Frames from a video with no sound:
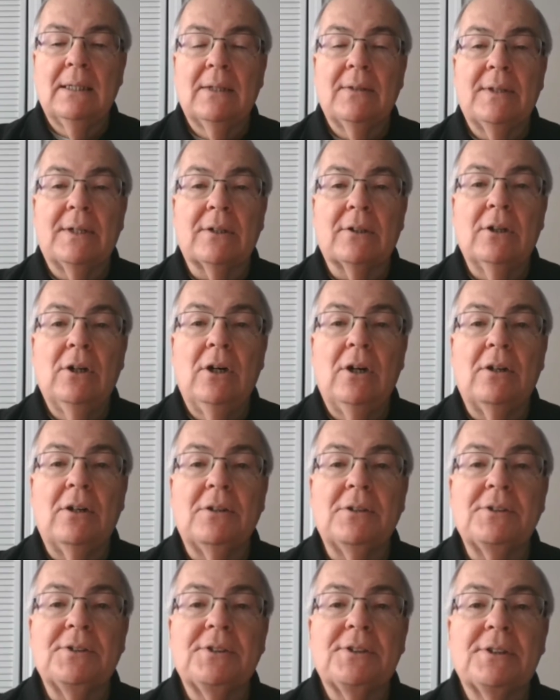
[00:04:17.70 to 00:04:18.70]
their
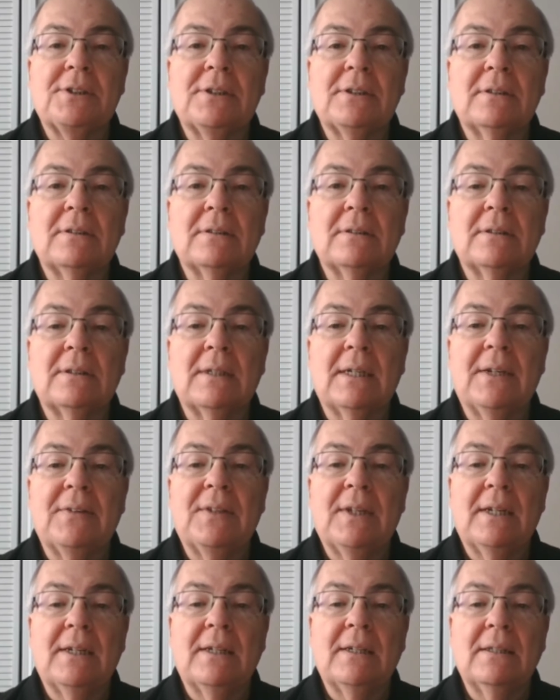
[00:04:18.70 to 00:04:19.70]
calls and
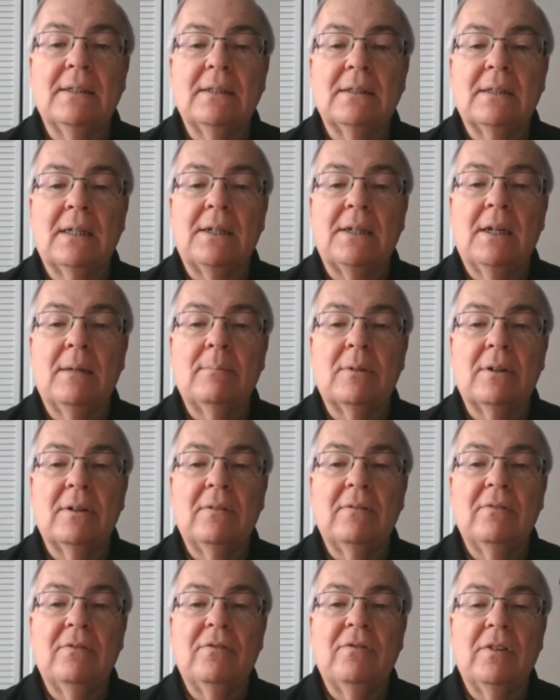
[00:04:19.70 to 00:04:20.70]
then a number
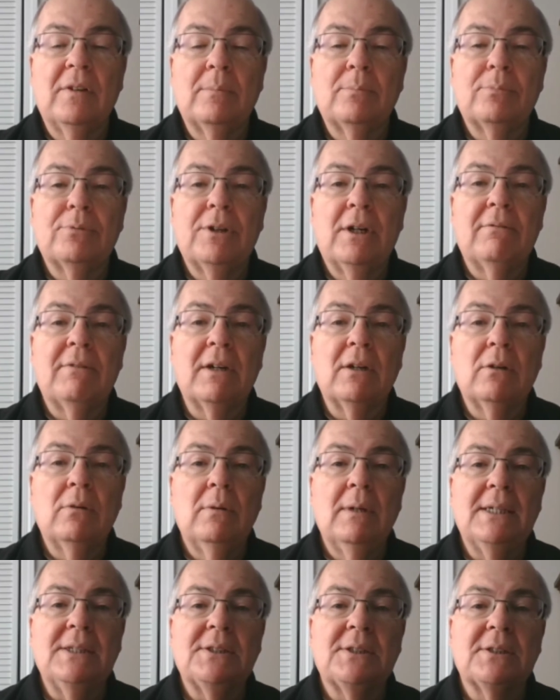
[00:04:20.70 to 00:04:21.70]
of prayer
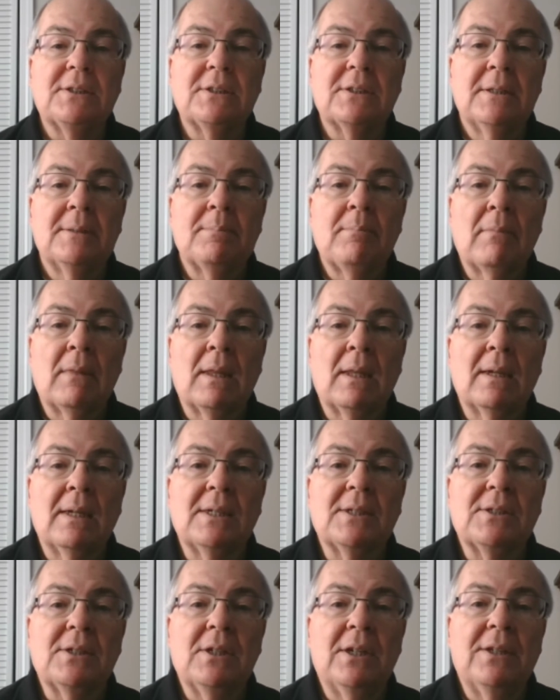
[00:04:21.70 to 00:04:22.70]
requests
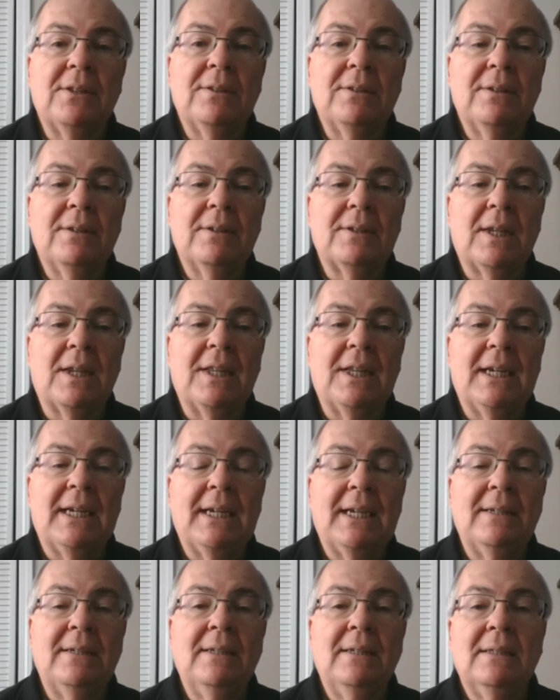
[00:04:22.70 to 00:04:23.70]
is on the
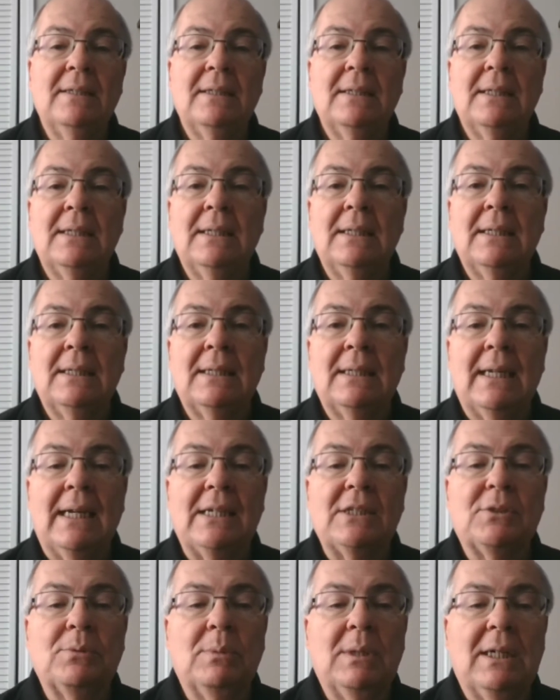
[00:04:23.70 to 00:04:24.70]
line
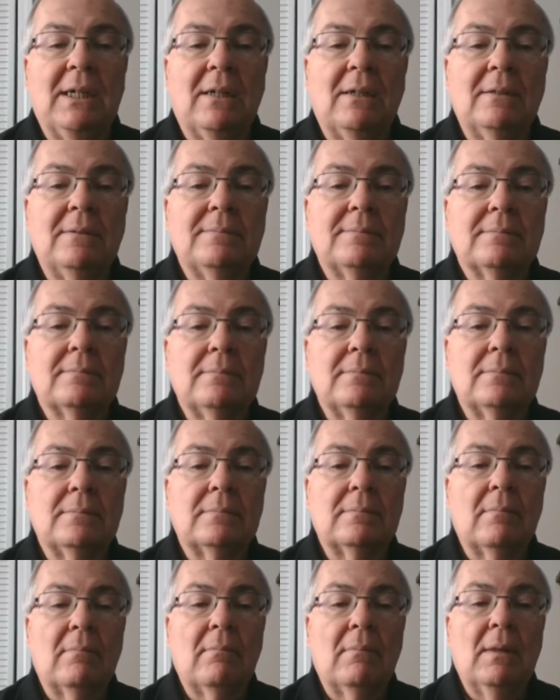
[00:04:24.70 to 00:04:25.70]
as well.
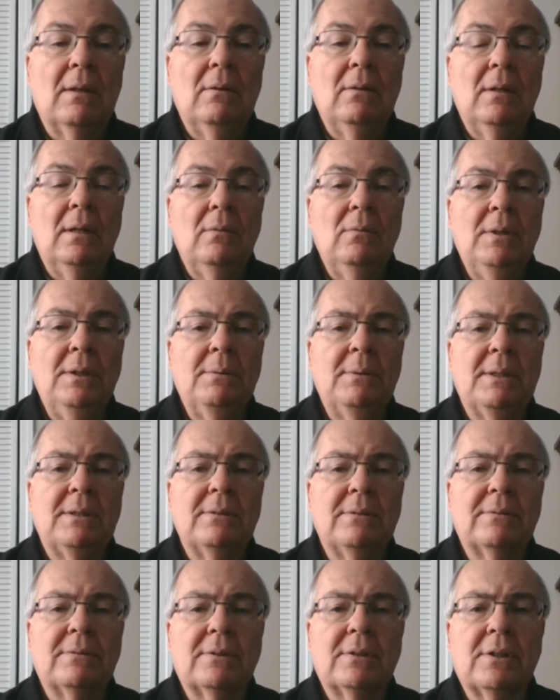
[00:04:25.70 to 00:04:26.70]
I want
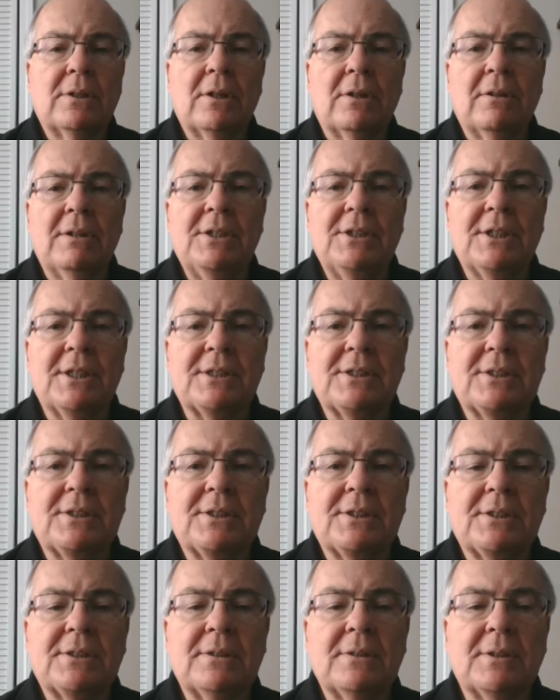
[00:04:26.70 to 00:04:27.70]
to encourage
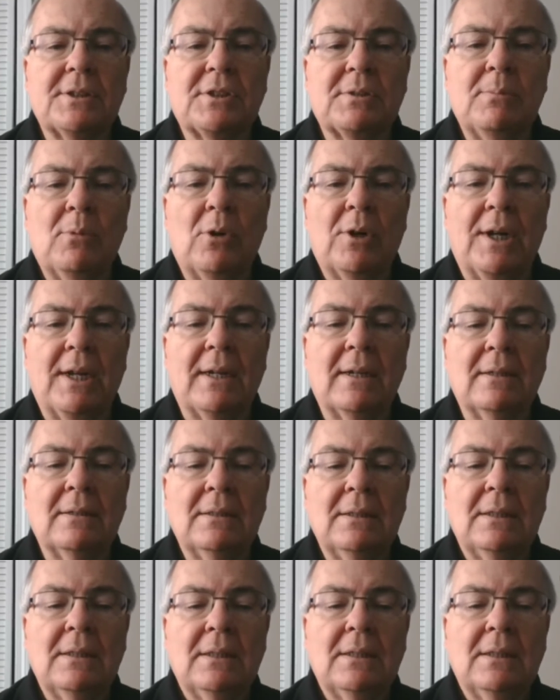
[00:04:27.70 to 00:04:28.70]
us this morning
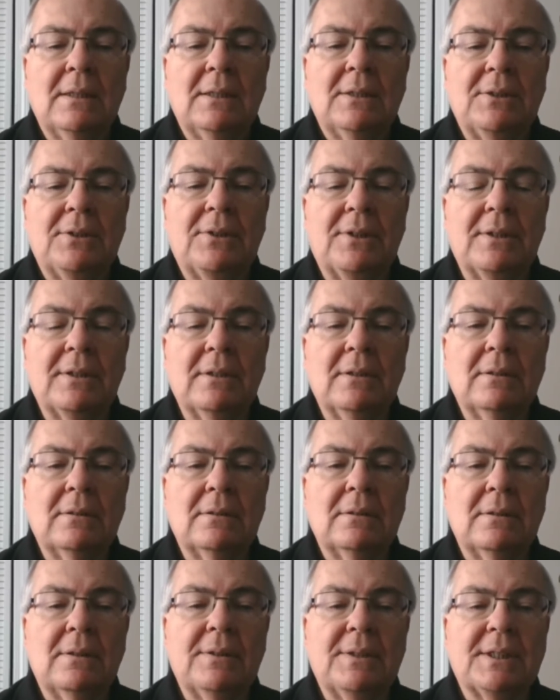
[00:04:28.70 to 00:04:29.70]
during
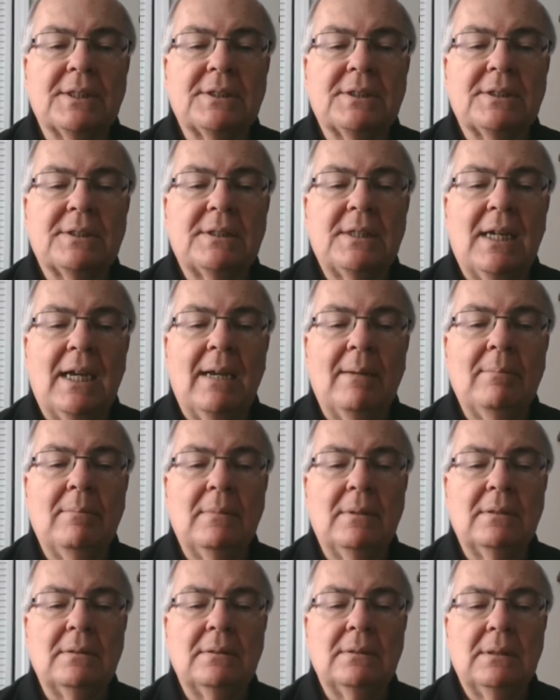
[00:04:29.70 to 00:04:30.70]
this
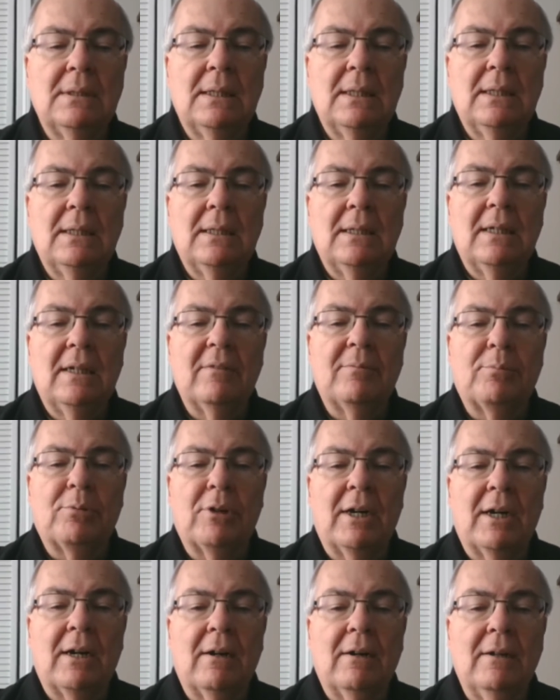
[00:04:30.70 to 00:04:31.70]
time of
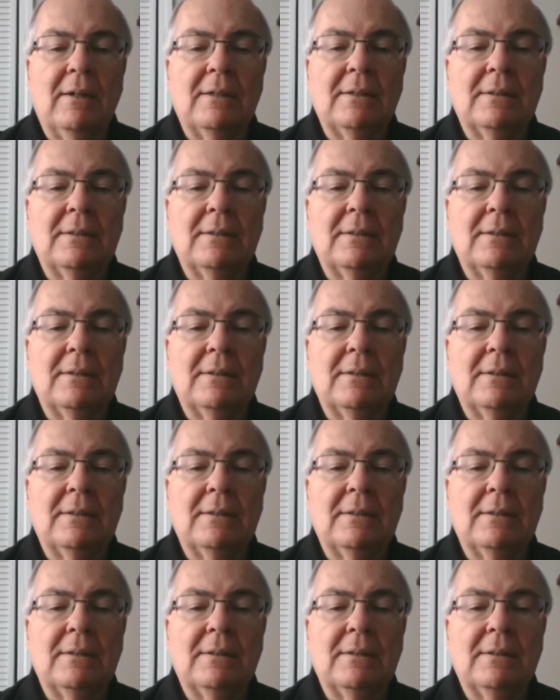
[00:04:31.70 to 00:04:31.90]
prayer.